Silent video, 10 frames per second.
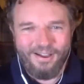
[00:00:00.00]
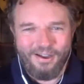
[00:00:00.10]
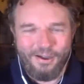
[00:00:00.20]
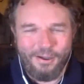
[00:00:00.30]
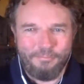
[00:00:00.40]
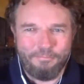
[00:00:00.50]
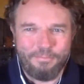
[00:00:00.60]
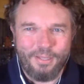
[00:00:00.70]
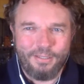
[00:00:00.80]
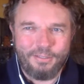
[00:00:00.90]
Um,
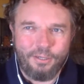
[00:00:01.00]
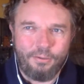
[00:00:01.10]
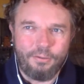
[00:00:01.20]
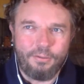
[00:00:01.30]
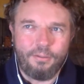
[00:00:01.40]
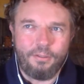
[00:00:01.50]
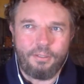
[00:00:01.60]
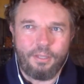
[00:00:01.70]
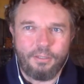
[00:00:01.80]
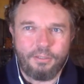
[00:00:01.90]
so
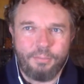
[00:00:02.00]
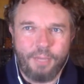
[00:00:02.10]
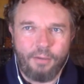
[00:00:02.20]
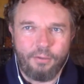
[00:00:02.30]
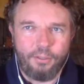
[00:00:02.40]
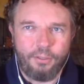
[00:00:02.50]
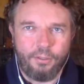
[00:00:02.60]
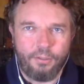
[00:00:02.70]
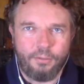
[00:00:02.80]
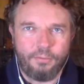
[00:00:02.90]
Tell us about
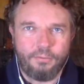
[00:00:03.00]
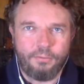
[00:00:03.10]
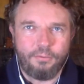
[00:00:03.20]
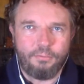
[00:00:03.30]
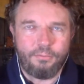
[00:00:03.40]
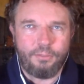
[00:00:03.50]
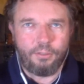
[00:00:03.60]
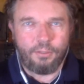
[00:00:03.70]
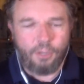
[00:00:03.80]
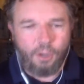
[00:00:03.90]
your
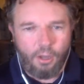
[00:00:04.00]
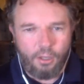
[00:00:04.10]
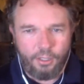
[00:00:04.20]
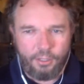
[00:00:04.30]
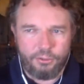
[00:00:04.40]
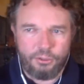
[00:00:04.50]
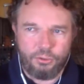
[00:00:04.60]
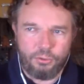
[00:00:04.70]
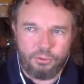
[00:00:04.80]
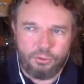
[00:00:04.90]
your calling
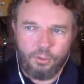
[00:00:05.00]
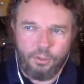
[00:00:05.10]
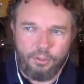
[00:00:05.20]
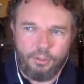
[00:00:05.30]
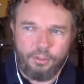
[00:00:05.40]
toward